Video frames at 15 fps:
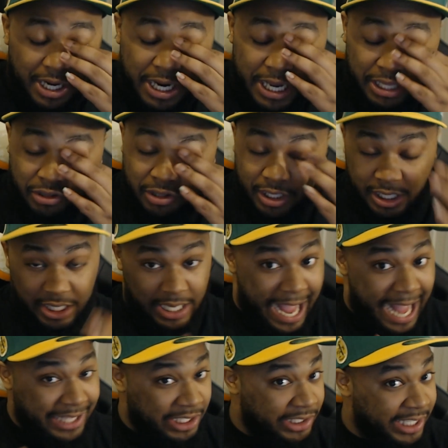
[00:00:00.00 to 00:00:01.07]
I
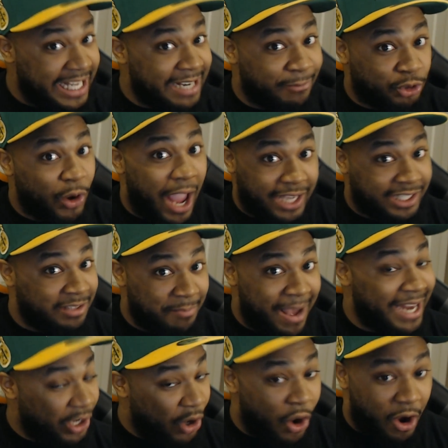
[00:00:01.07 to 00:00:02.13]
just seen him drag
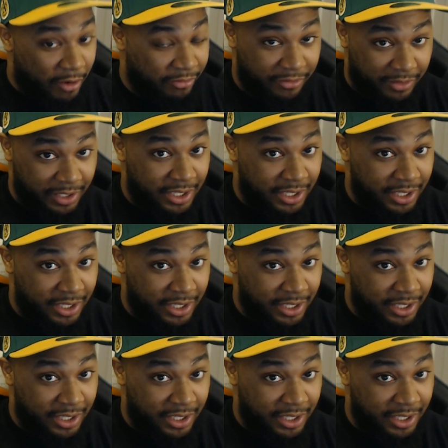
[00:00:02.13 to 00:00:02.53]
somebody off.